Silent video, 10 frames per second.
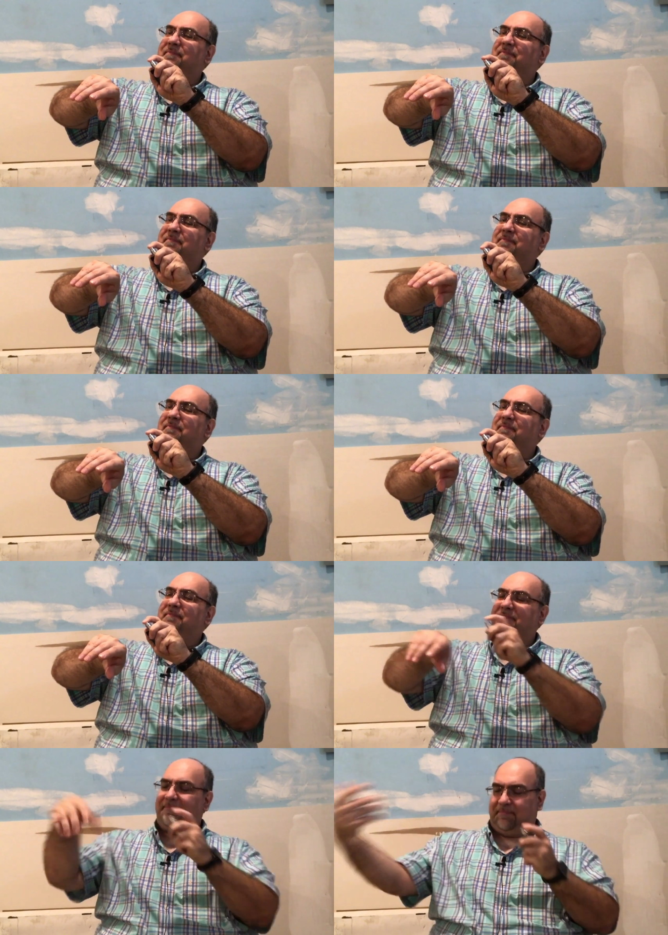
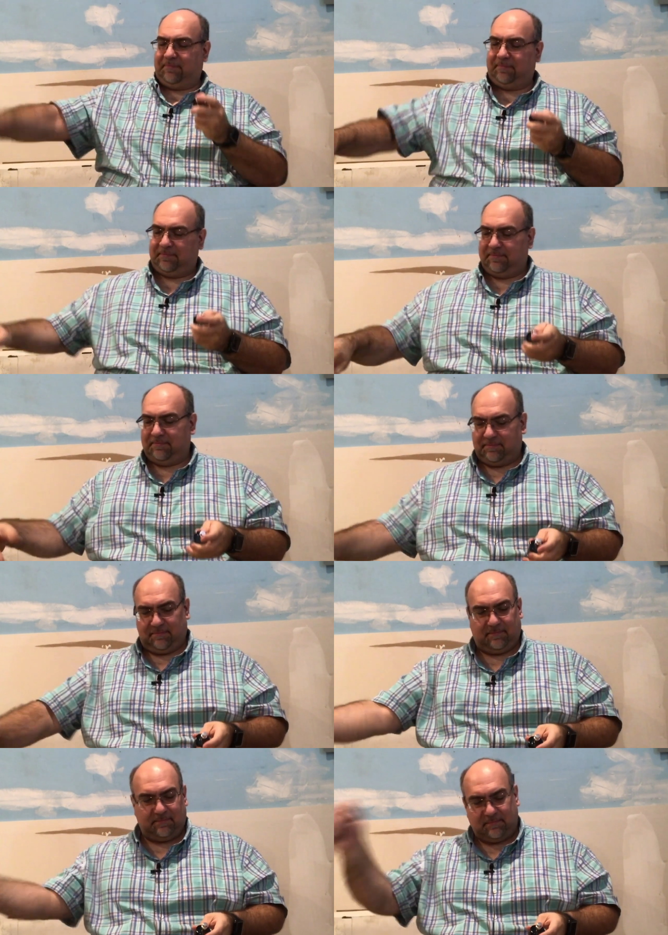
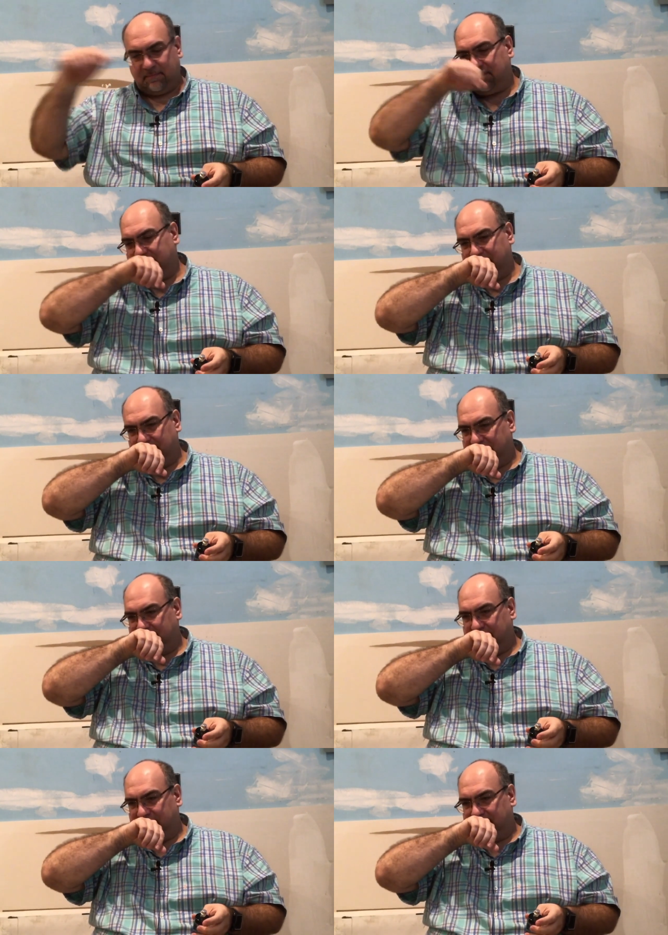Nobody speaks.